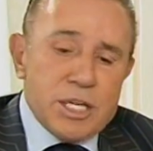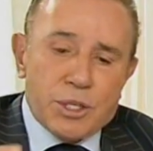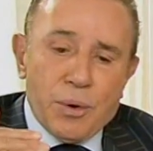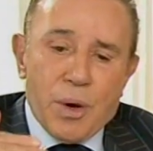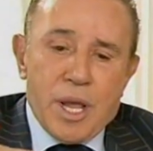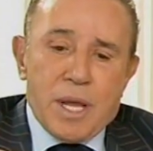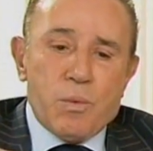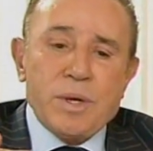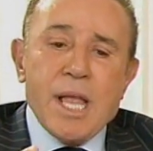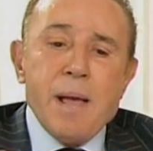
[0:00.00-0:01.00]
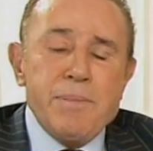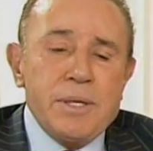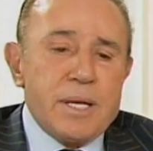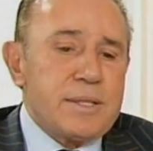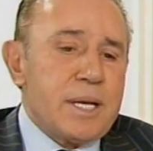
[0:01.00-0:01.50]
So what
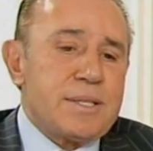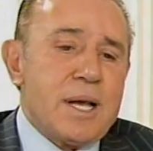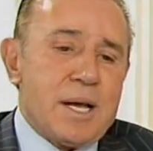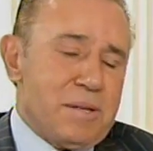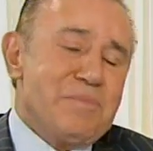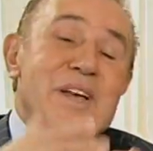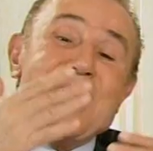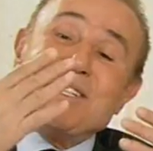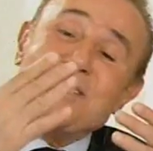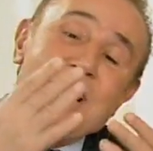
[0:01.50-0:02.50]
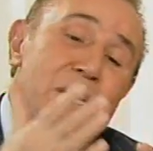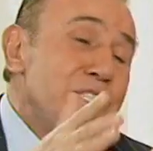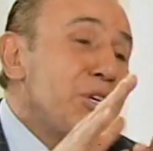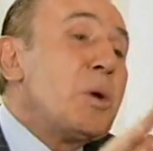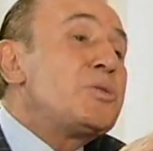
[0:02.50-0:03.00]
happened at that time,
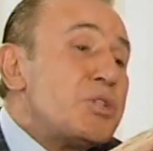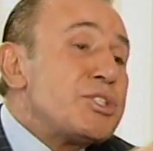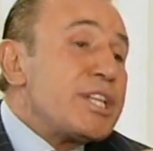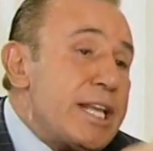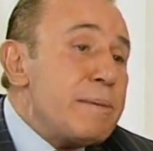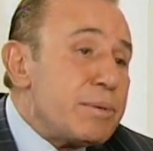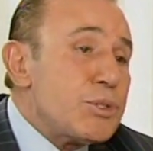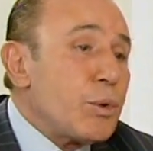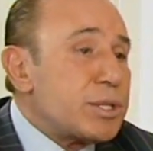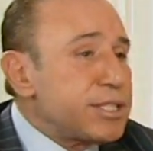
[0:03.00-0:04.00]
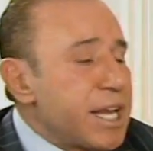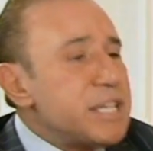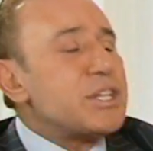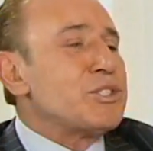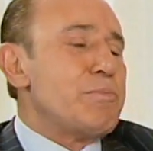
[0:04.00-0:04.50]
cells goes to sleep, so yes.
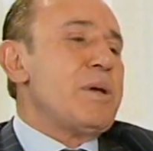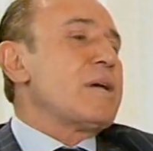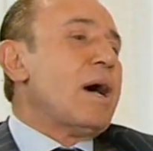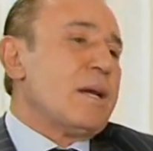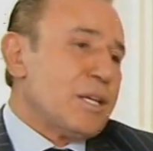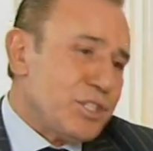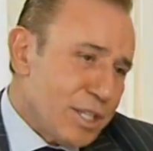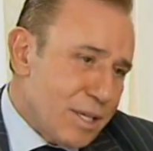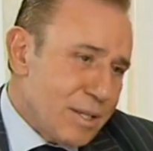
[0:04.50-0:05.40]
skin doesn't make collagen. Wait, so